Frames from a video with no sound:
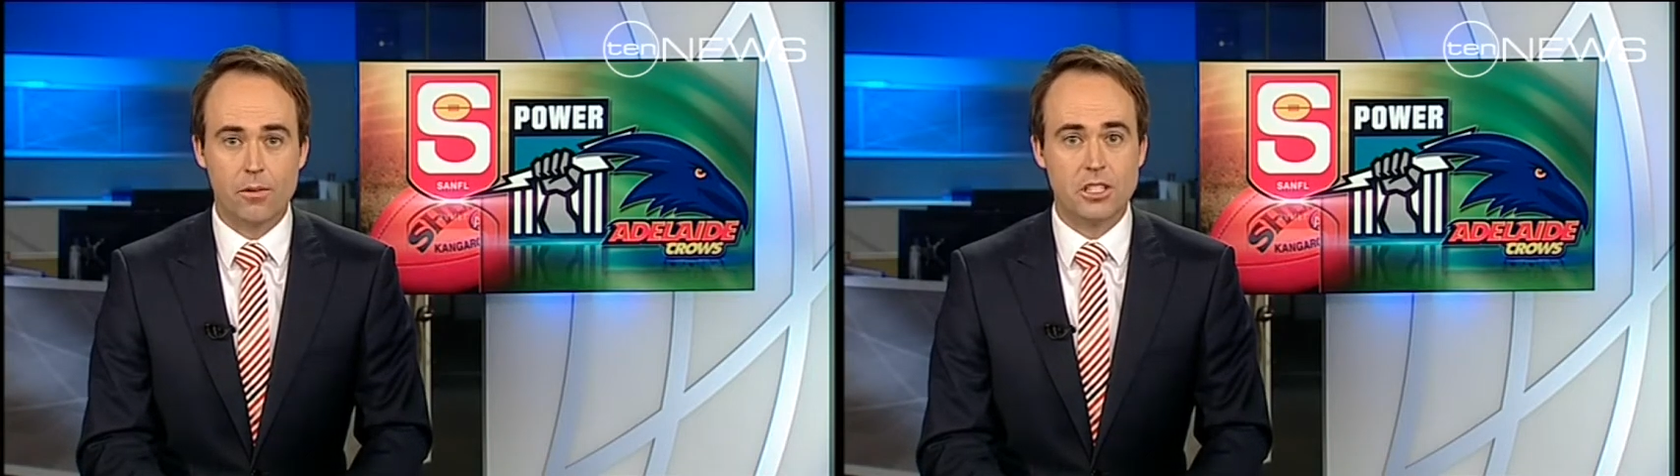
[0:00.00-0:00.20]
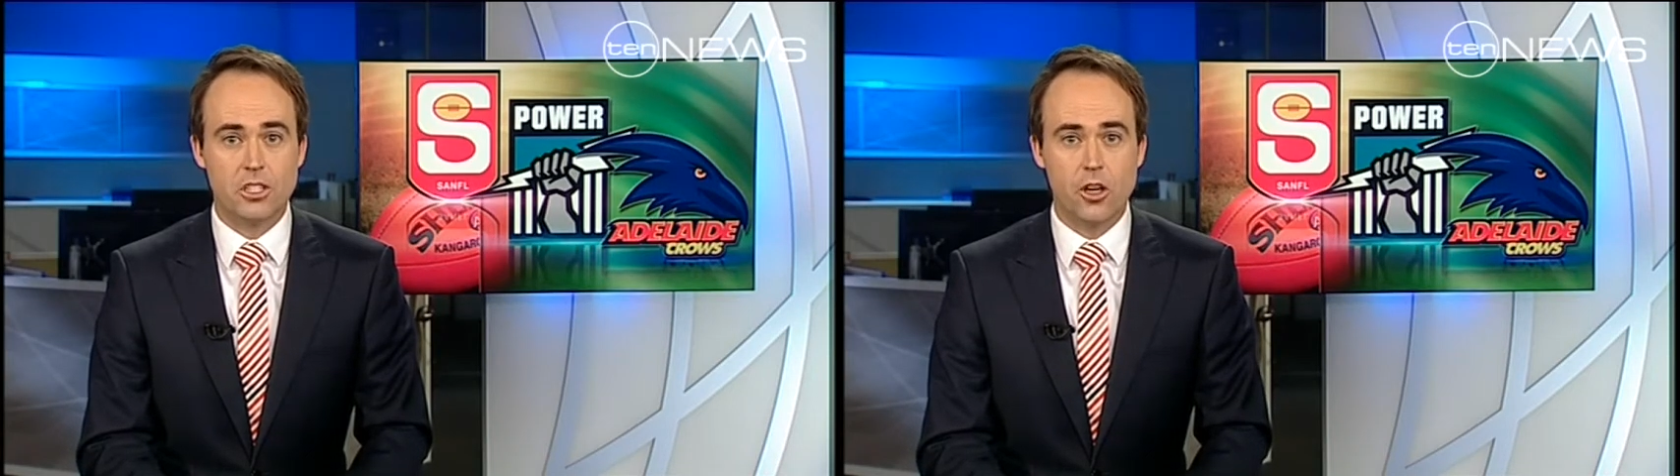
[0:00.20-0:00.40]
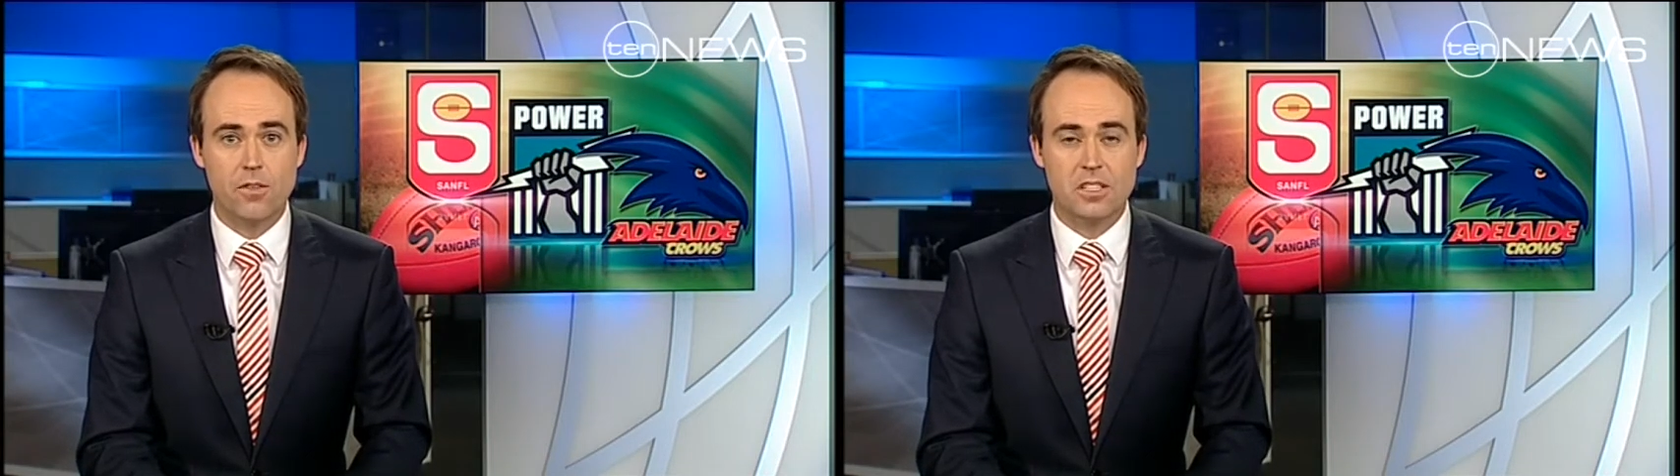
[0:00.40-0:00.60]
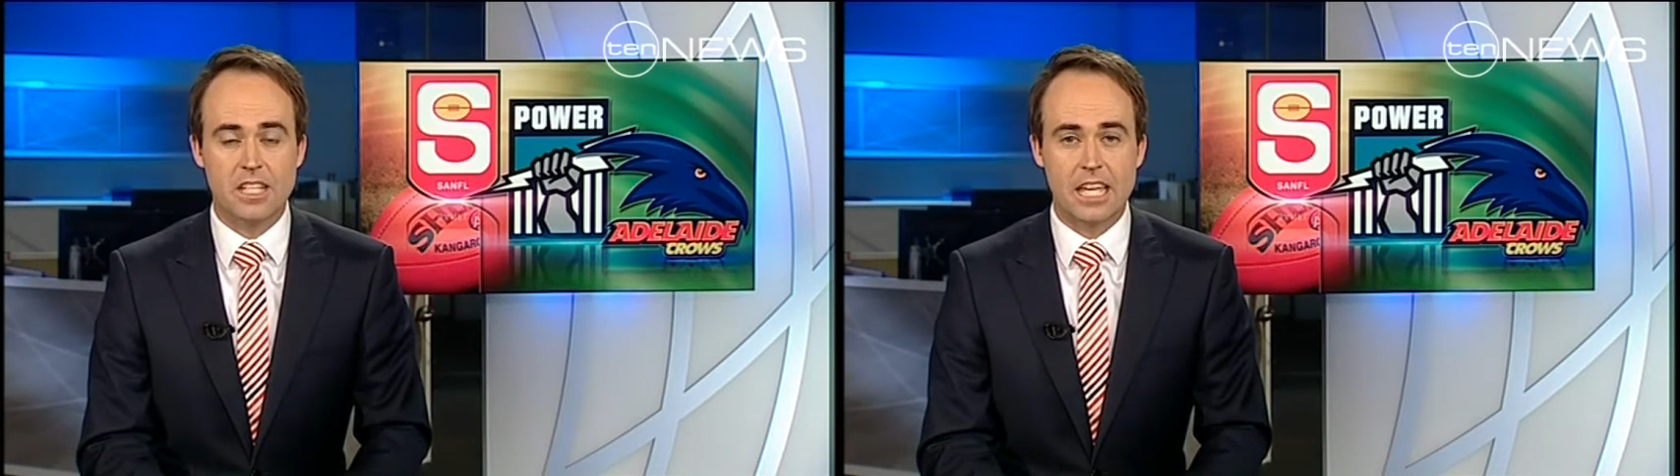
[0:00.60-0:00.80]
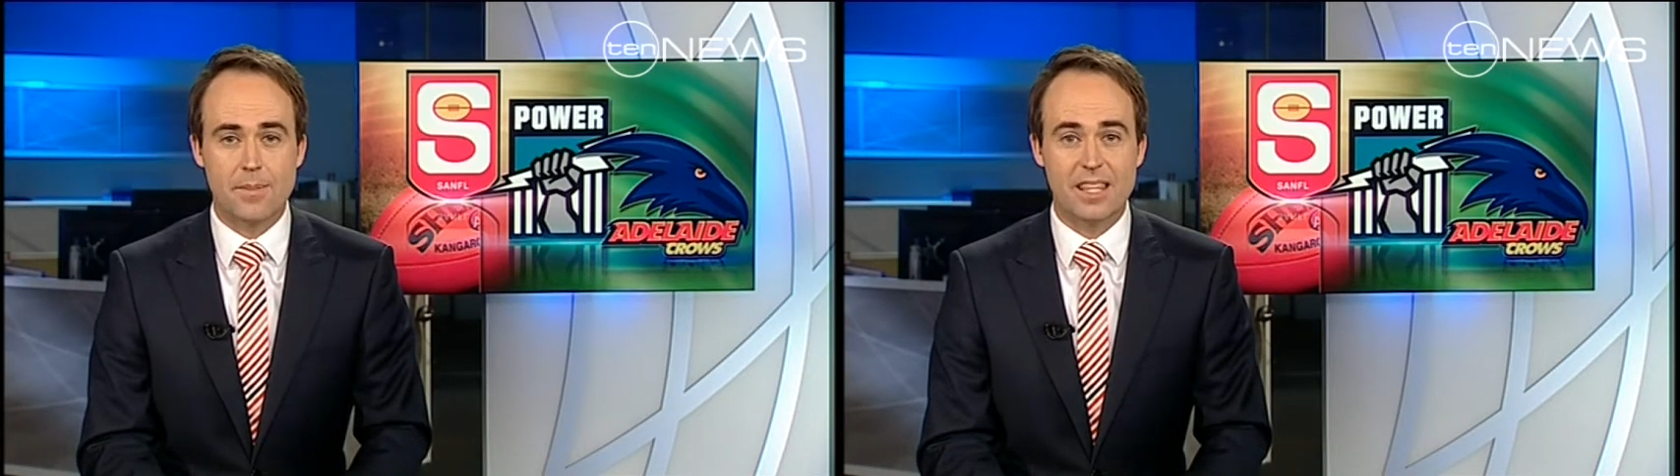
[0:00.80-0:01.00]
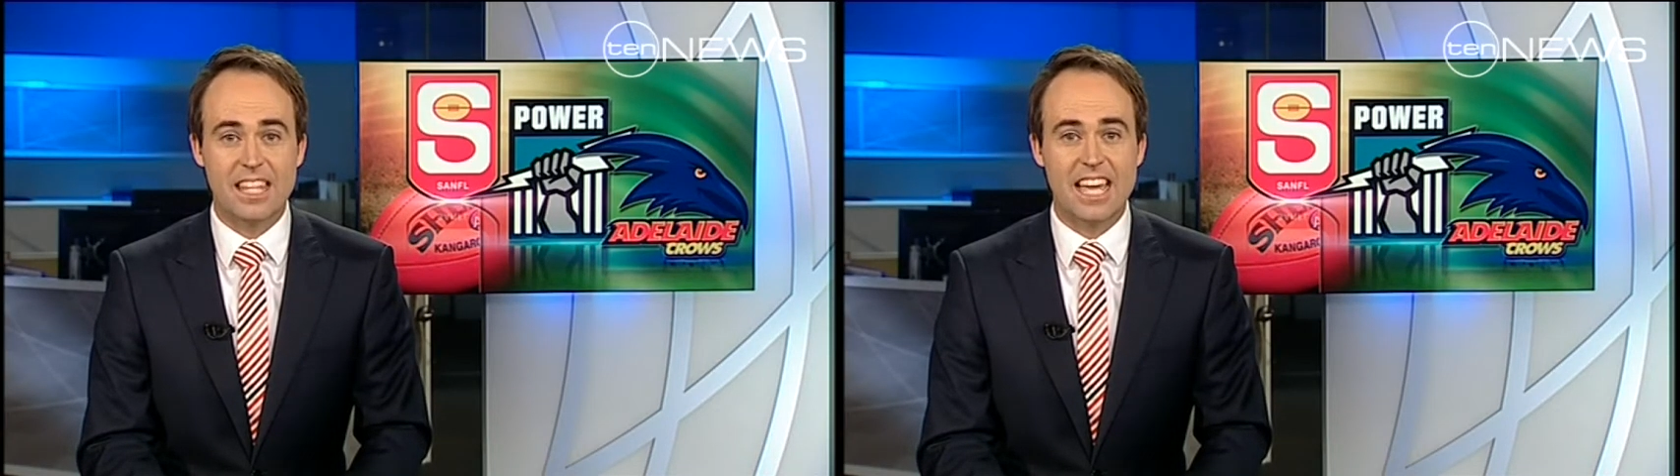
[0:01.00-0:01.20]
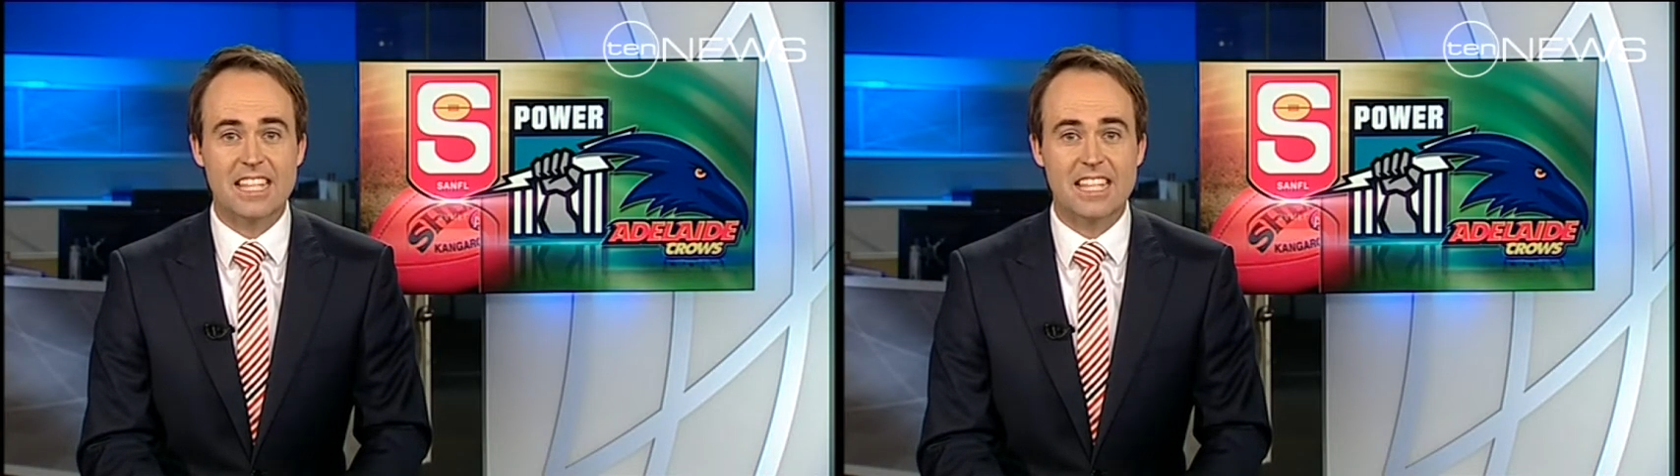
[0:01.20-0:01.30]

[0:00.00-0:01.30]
a reserves team in the